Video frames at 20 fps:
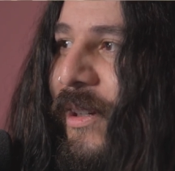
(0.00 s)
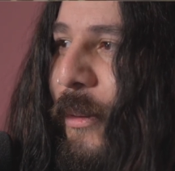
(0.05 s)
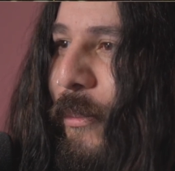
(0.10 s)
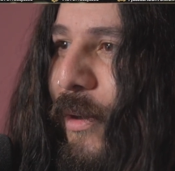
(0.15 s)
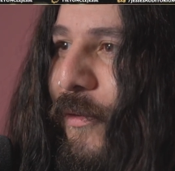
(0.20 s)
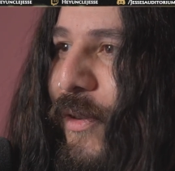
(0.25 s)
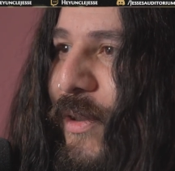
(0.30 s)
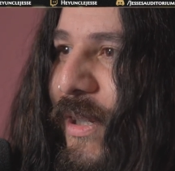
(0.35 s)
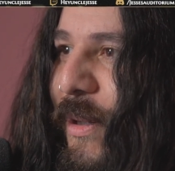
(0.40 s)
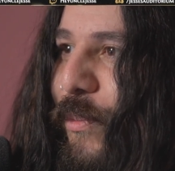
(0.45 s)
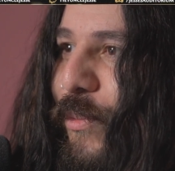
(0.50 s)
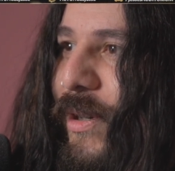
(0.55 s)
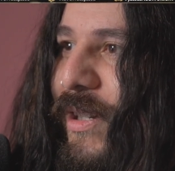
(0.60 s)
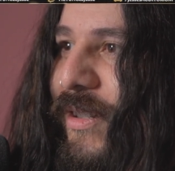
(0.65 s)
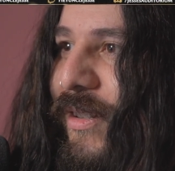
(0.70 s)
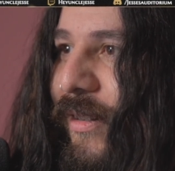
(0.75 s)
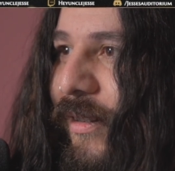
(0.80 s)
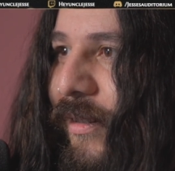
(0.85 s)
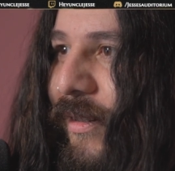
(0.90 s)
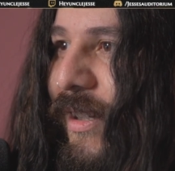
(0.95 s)
But for some
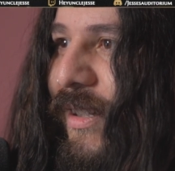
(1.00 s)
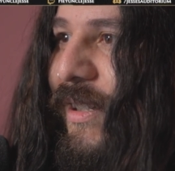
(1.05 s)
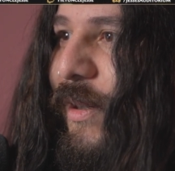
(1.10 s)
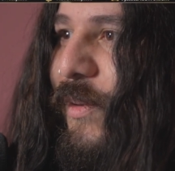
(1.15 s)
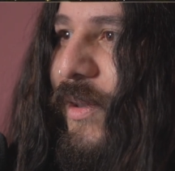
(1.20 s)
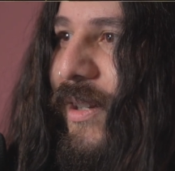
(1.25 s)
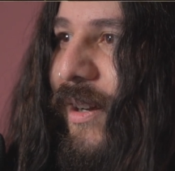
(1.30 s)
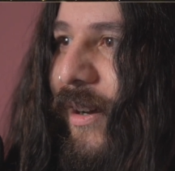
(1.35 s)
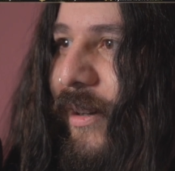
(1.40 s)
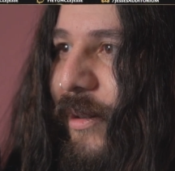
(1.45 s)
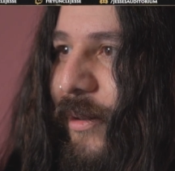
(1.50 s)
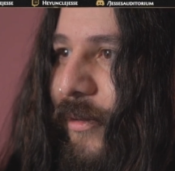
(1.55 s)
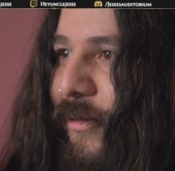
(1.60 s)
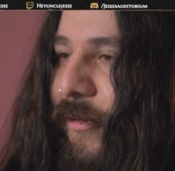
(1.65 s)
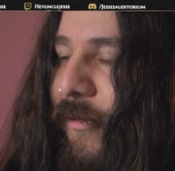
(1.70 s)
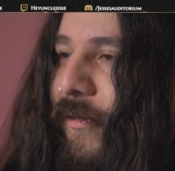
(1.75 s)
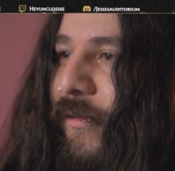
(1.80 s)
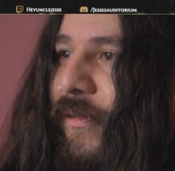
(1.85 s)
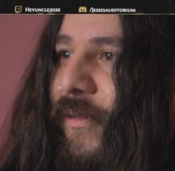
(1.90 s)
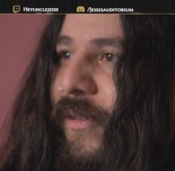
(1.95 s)
reason, this sounds kind
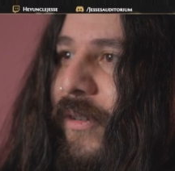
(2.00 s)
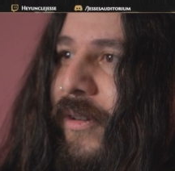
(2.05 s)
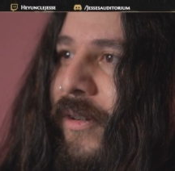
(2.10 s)
of...